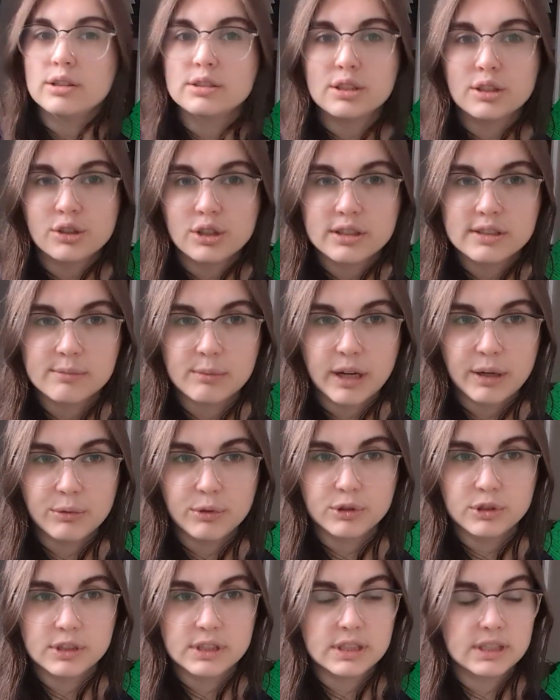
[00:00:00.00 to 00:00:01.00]
Those are just my
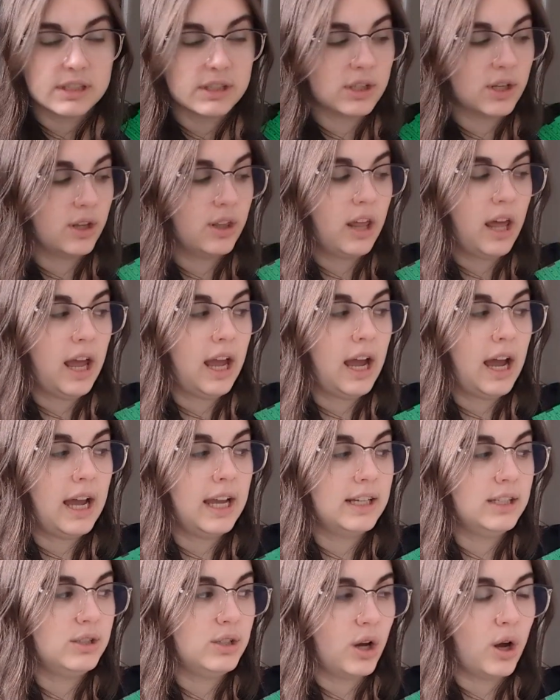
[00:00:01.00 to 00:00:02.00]
rules so that
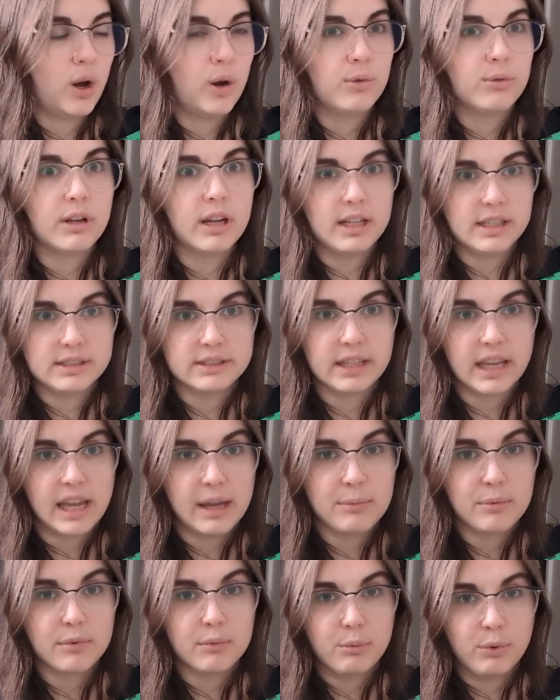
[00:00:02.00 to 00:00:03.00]
I don't
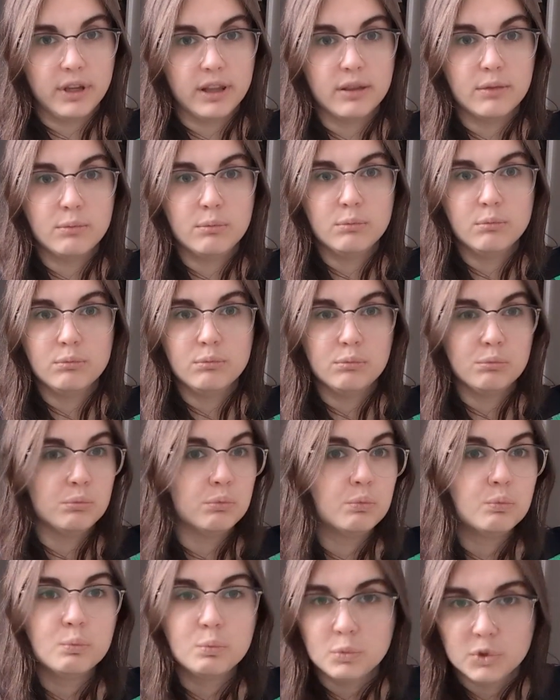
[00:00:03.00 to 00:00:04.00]
escape with
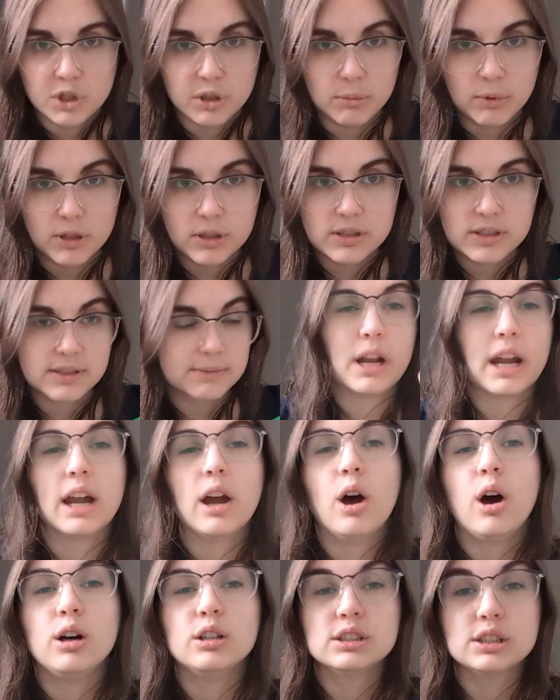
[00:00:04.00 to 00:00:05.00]
two books. But
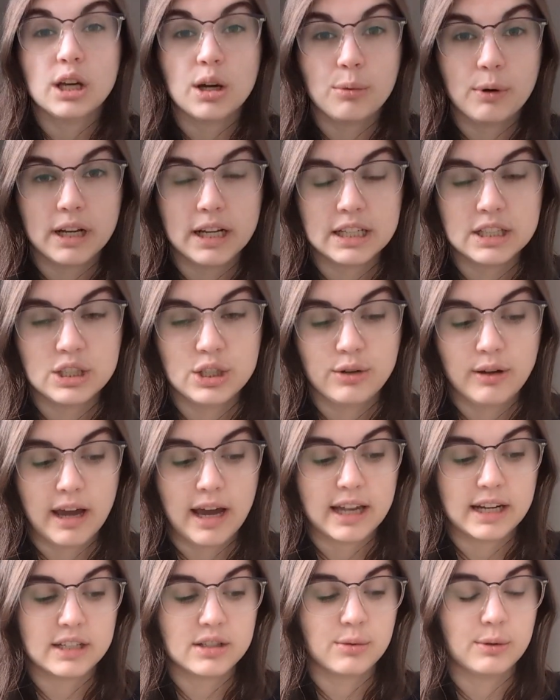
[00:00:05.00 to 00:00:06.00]
I also wanted to
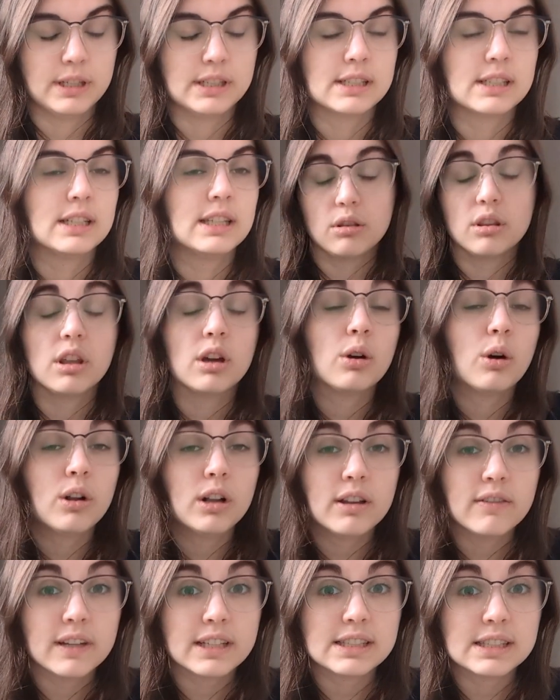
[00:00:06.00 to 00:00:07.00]
add a twist. The
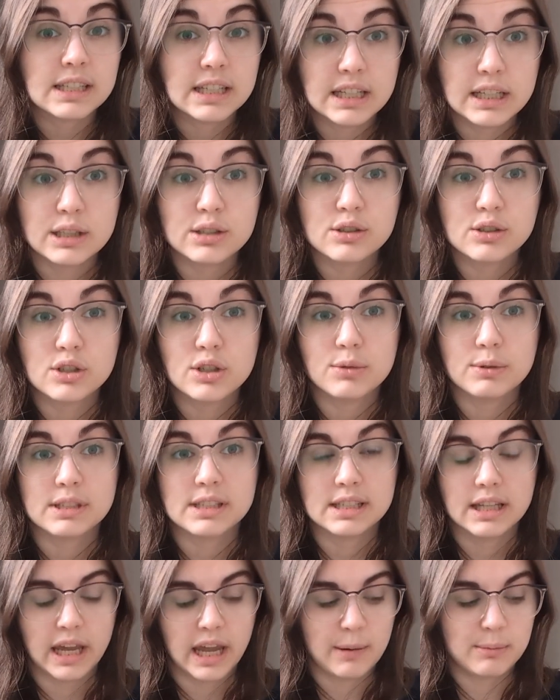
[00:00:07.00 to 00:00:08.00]
goal of this is to
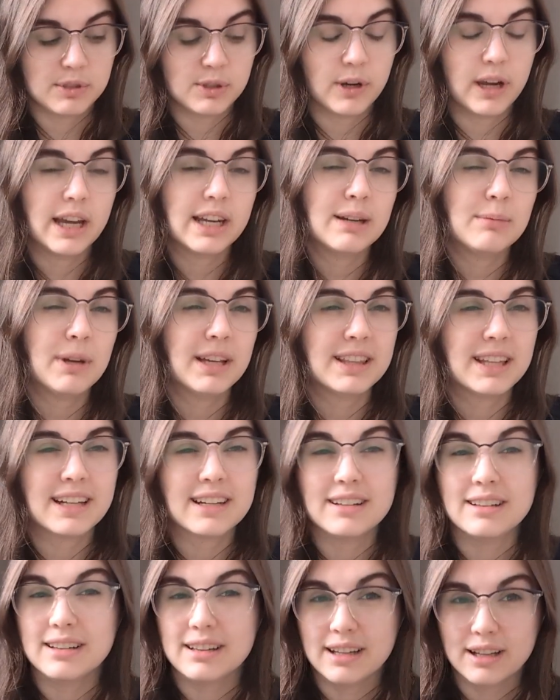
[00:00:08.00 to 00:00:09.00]
escape, so I had to make that
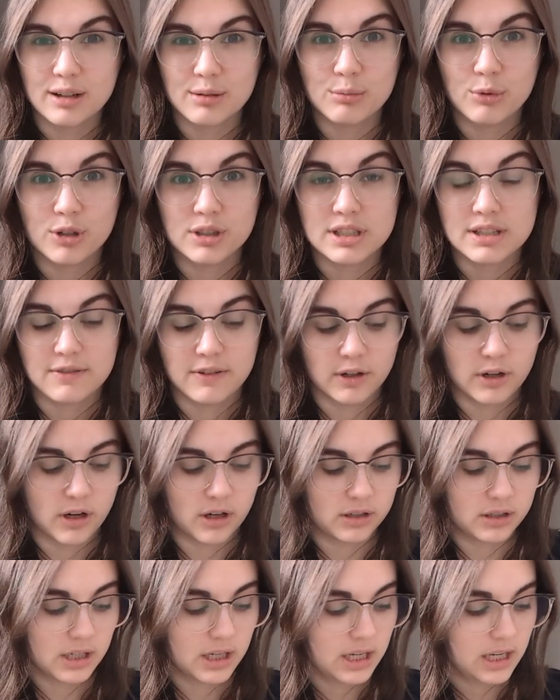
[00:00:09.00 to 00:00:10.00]
a little more
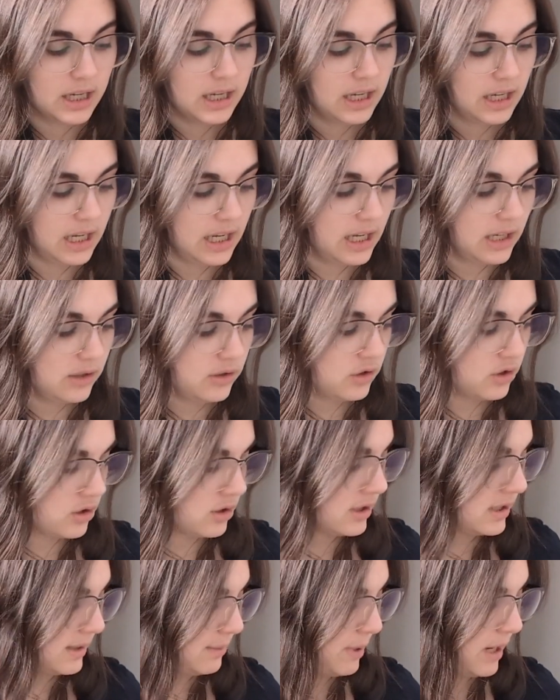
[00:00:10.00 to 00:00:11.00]
difficult each
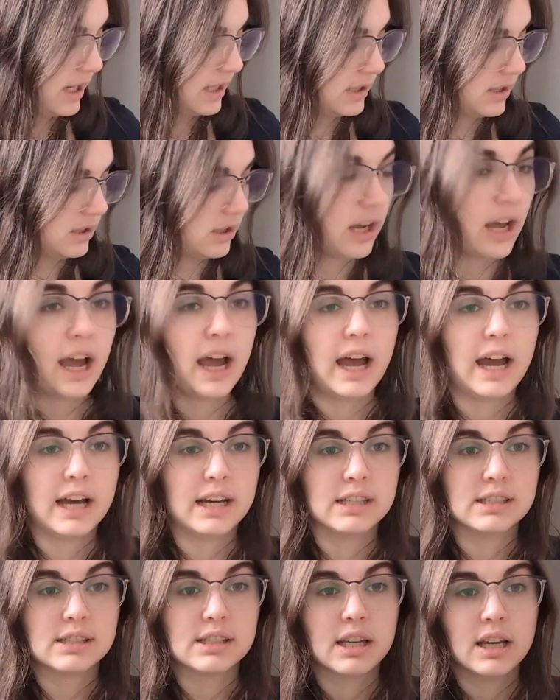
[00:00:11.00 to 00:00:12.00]
space
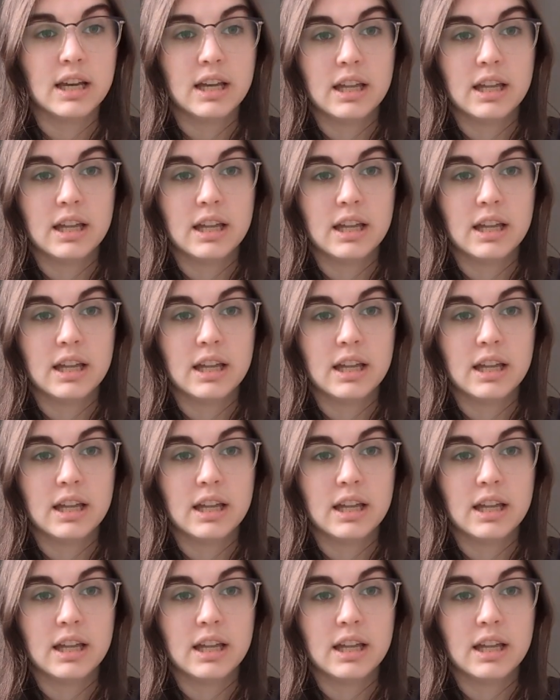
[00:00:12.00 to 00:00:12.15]
has